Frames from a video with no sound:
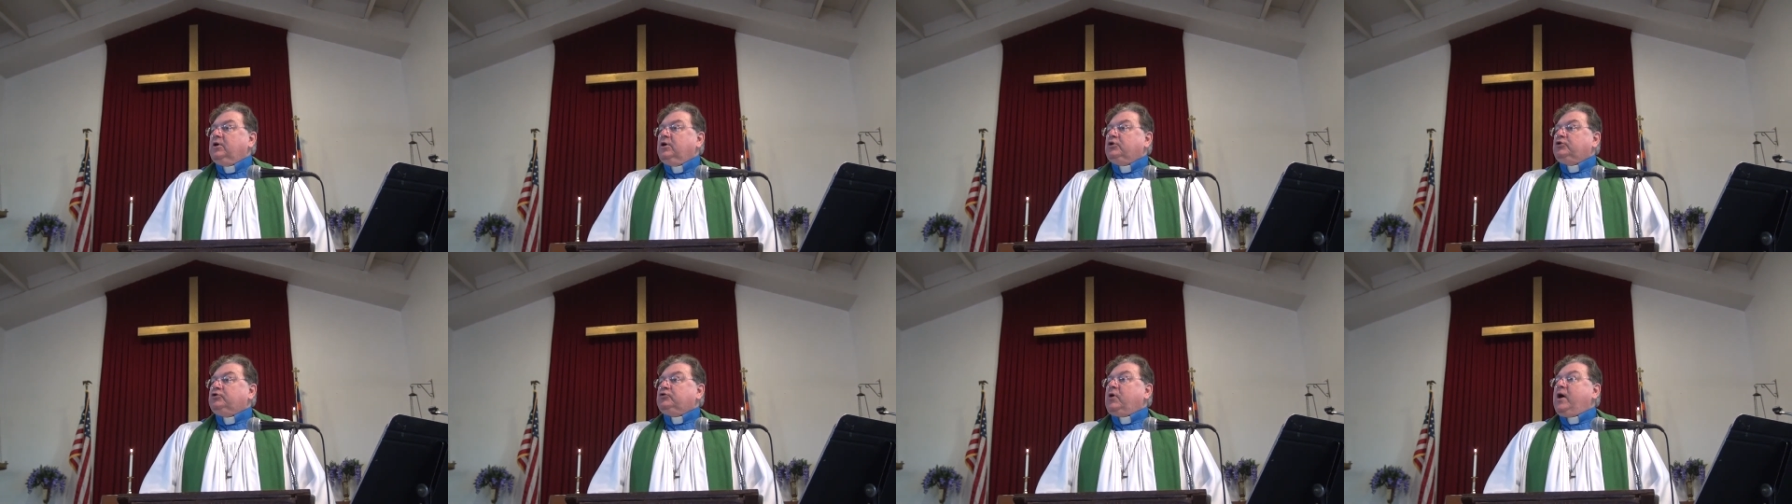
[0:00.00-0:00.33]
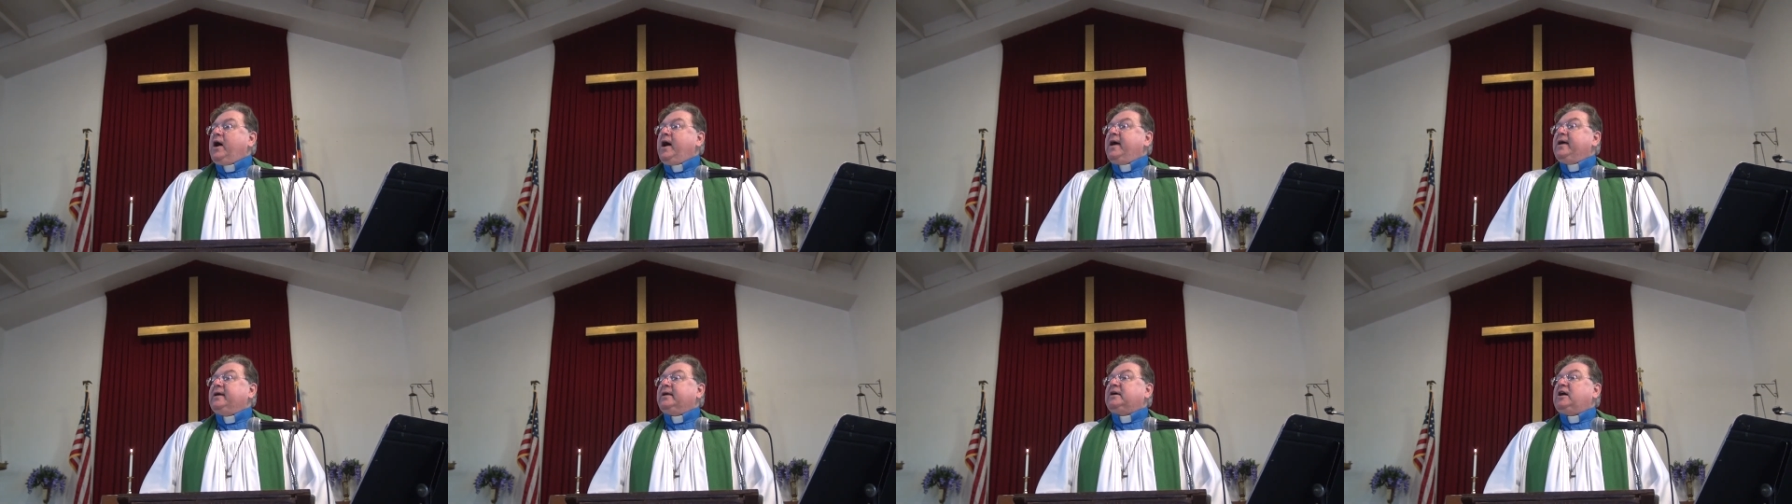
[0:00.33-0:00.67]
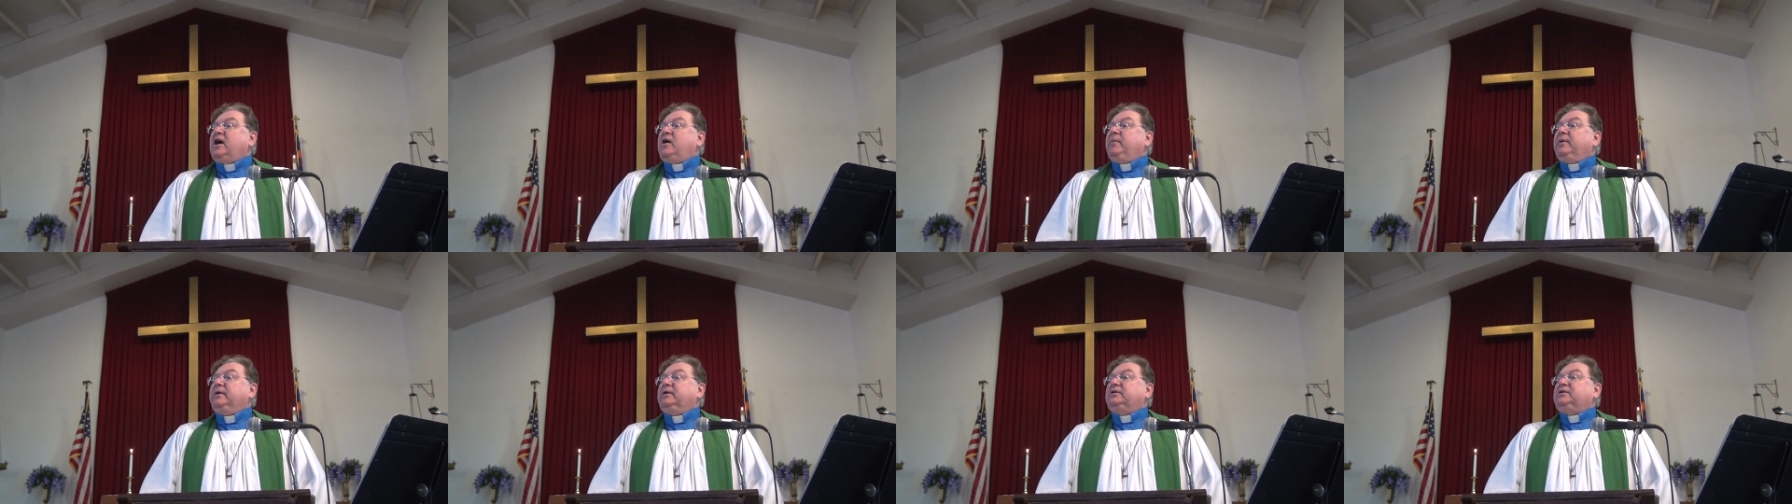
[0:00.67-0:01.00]
try
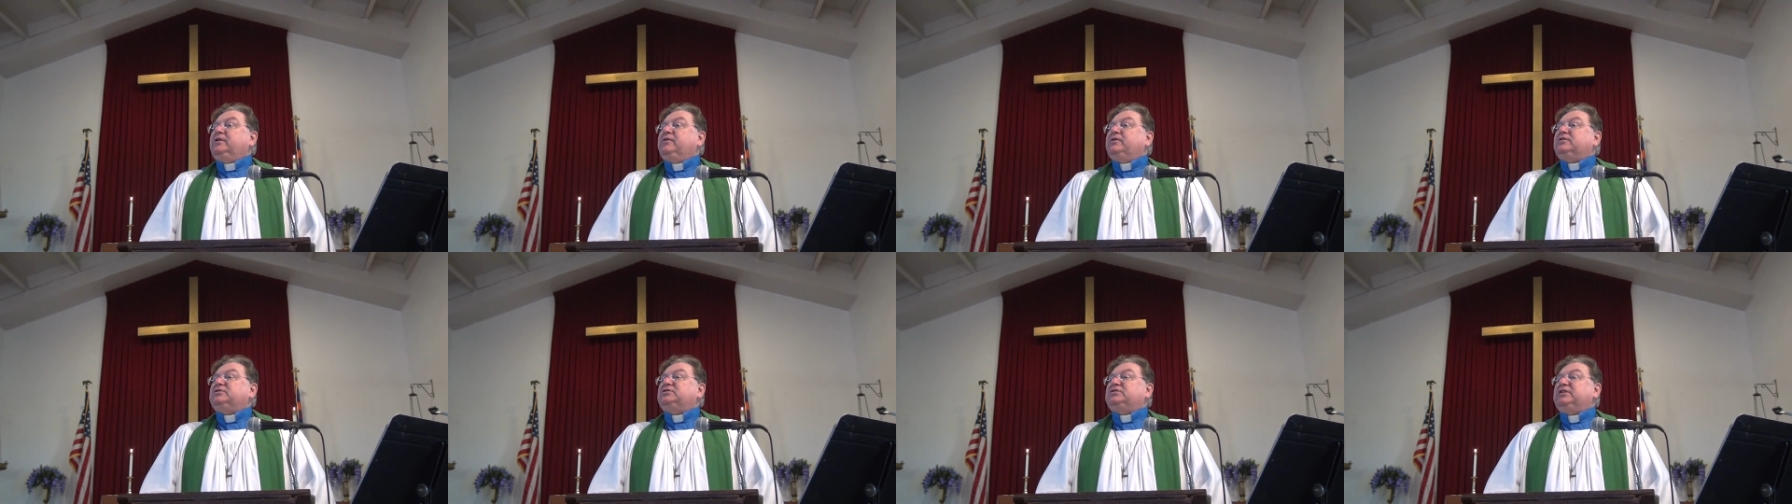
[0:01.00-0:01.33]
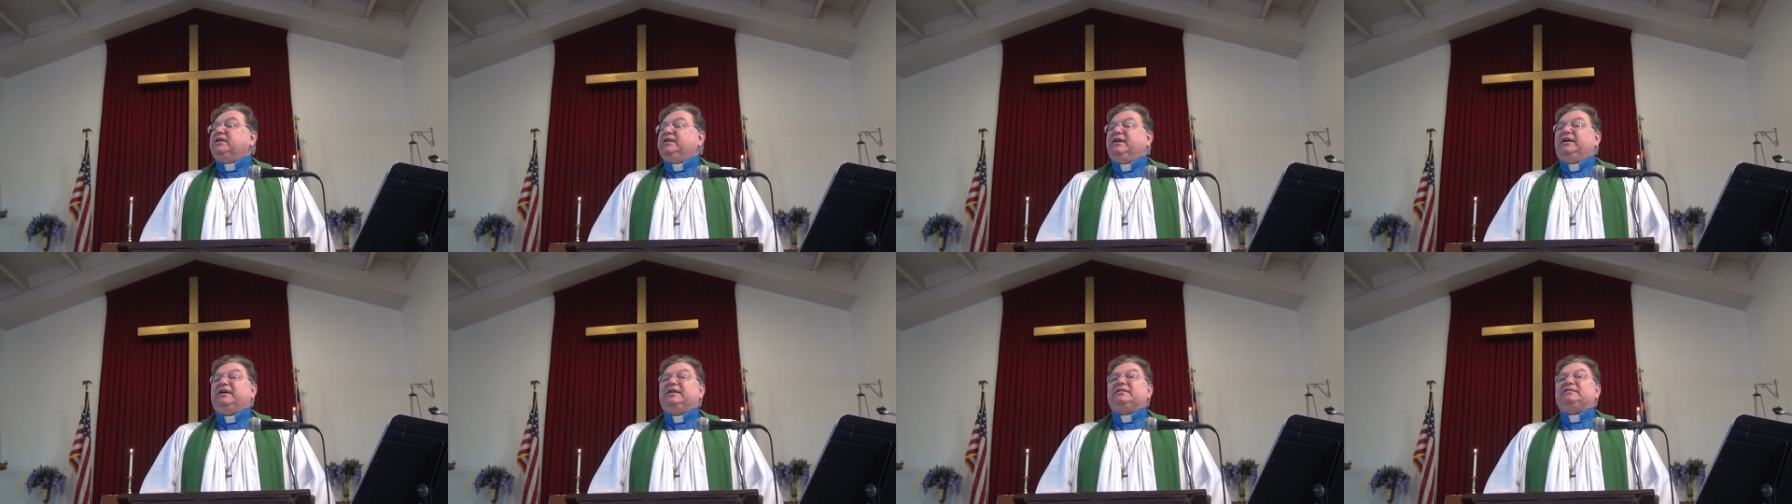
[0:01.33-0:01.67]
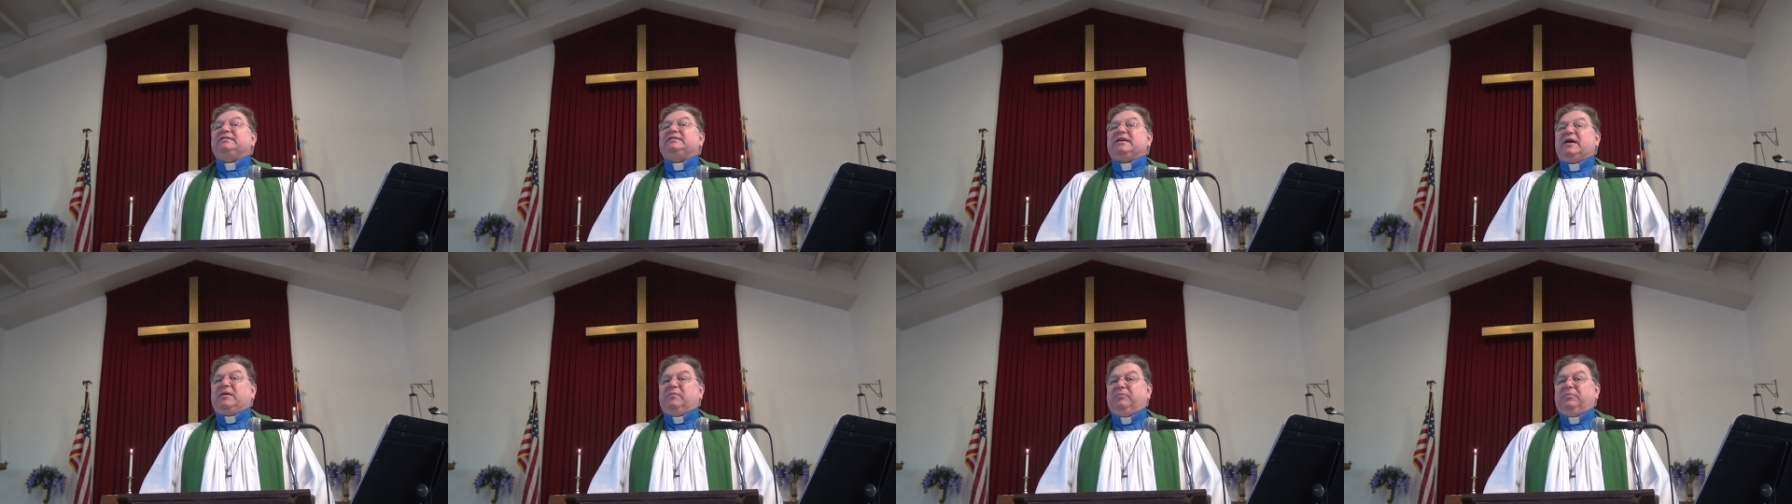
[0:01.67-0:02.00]
coming to the Synod
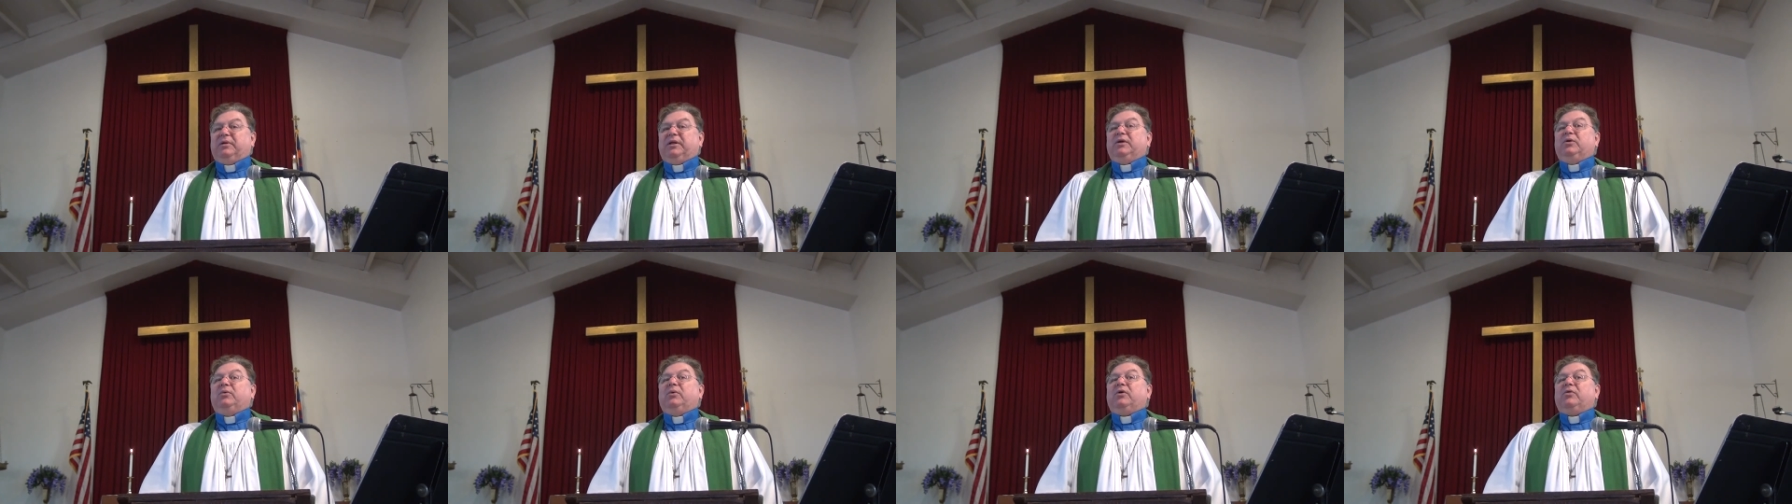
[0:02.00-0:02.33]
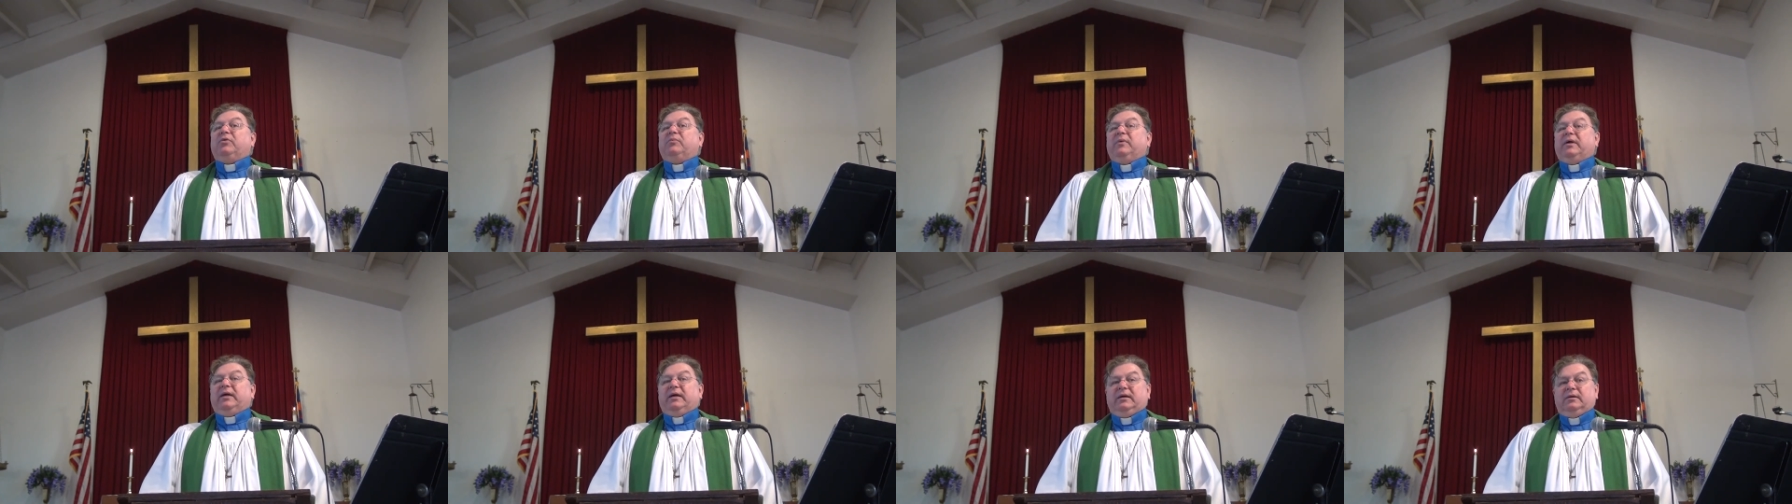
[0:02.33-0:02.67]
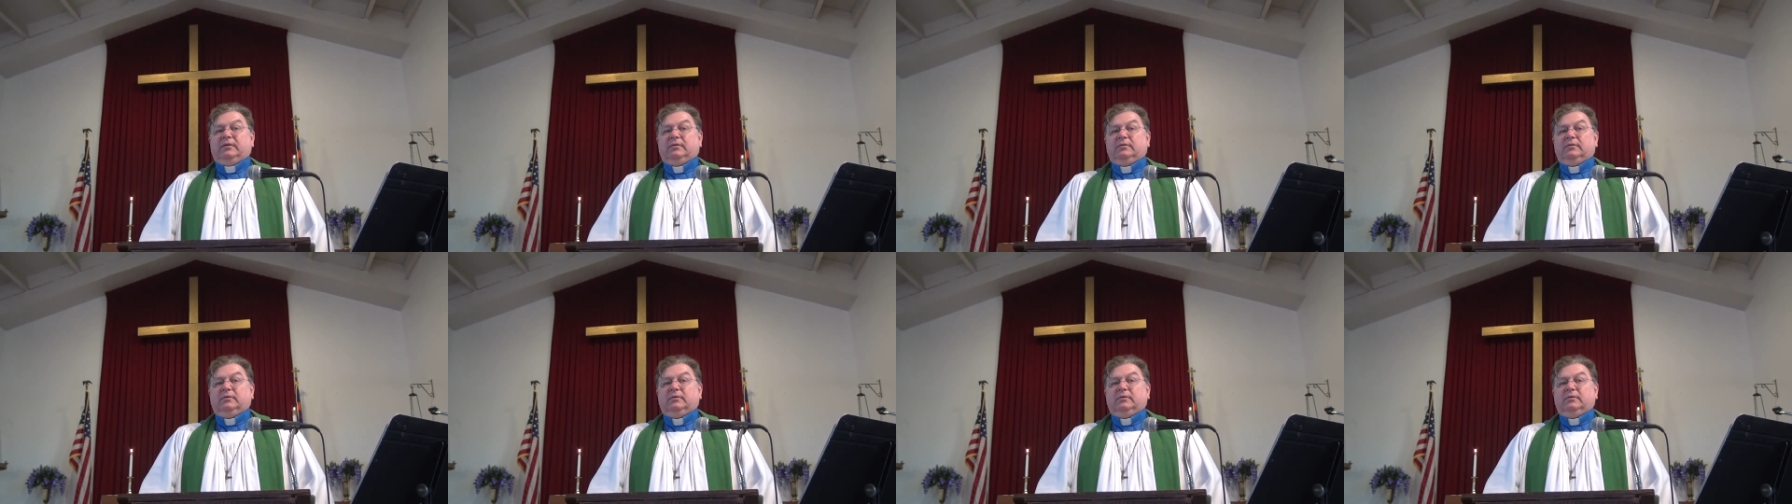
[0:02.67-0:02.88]
Assembly with me